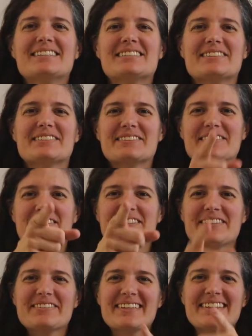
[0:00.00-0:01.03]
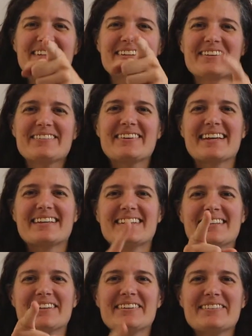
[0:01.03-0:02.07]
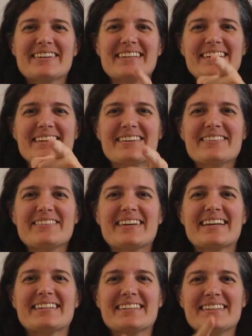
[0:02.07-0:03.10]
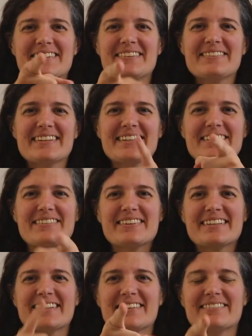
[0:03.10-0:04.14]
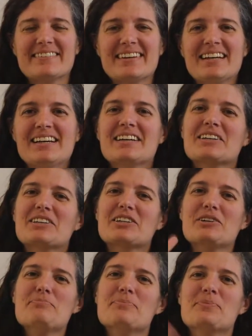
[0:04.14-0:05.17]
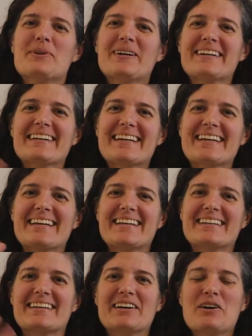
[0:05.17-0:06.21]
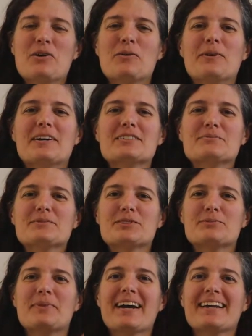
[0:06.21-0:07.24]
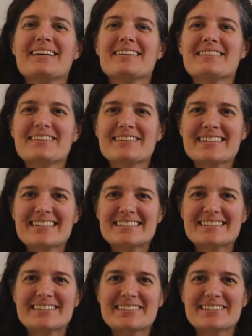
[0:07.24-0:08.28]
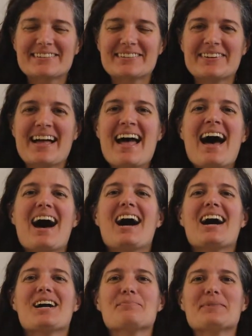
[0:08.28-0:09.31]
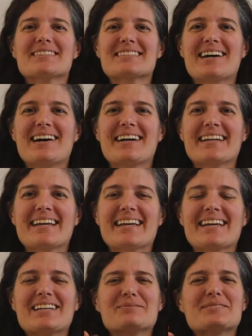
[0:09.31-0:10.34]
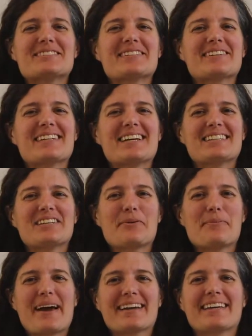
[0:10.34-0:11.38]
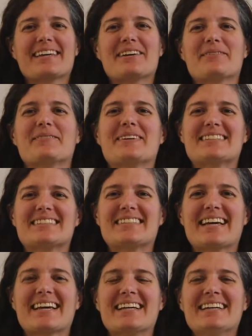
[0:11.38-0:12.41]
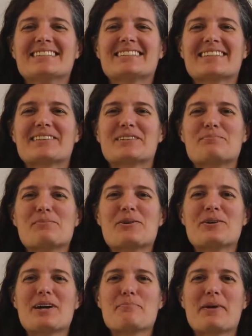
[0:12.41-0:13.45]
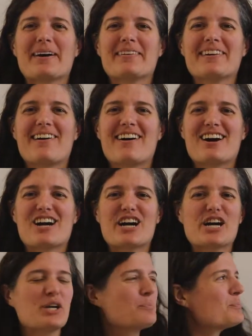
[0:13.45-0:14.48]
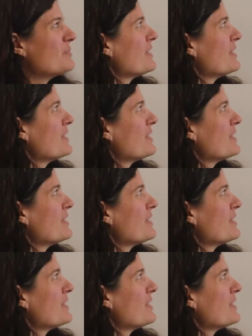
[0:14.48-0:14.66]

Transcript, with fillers: To you and you and you and you and you and you and you. Good morning! Welcome to my learning circle. I'm Miss Connie, and I'm so glad that you're back again with me today to learn more about our